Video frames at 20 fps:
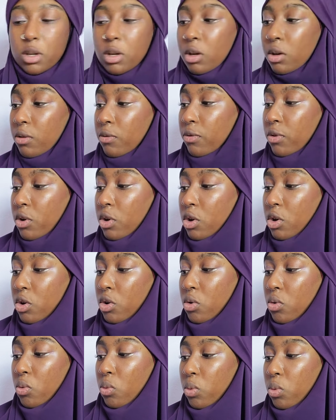of
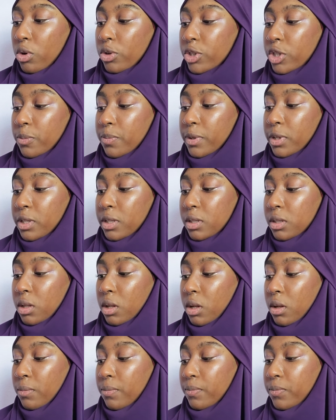worship in
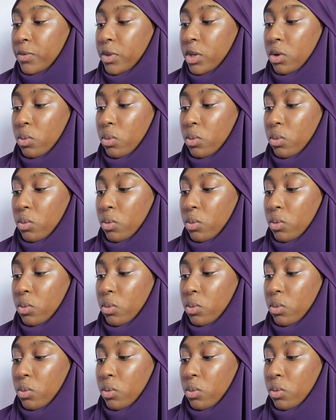Islam,